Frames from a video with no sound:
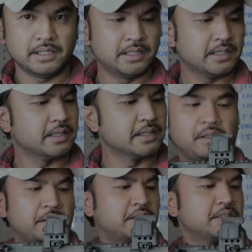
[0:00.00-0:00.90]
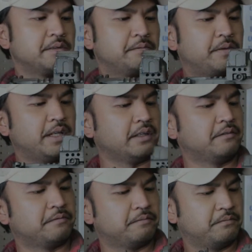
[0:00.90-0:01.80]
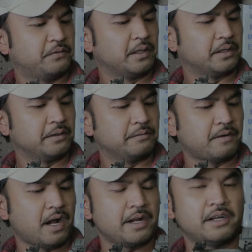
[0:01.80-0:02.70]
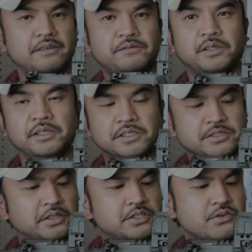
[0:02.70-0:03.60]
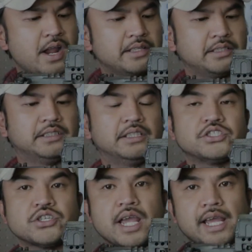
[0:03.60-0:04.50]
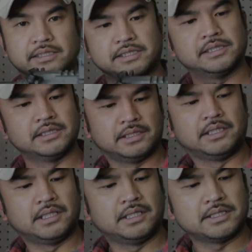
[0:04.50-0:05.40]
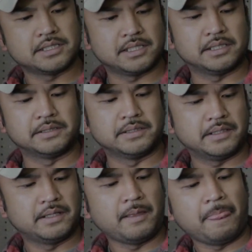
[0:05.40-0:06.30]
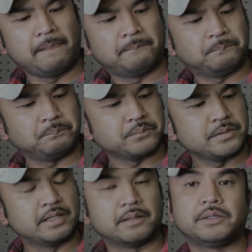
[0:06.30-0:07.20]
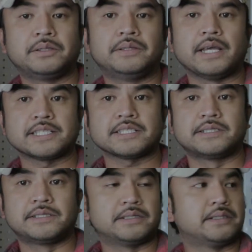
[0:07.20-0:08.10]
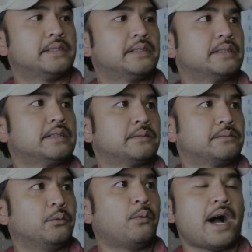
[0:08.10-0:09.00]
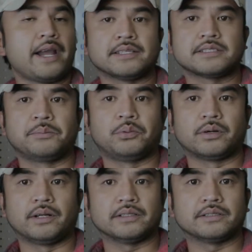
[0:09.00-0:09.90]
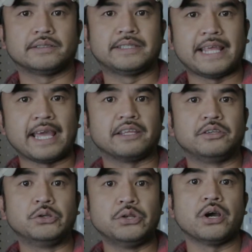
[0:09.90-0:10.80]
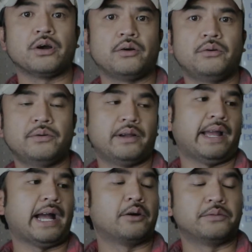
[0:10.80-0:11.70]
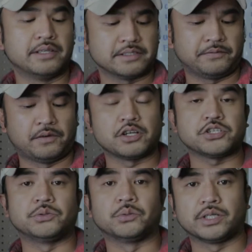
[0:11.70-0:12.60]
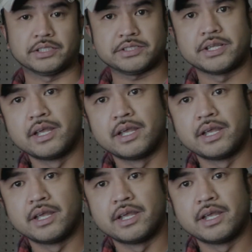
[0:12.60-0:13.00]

is failure to feed, failure to fire, failure to extract, and eject. So that's why it's important that you know how this function works.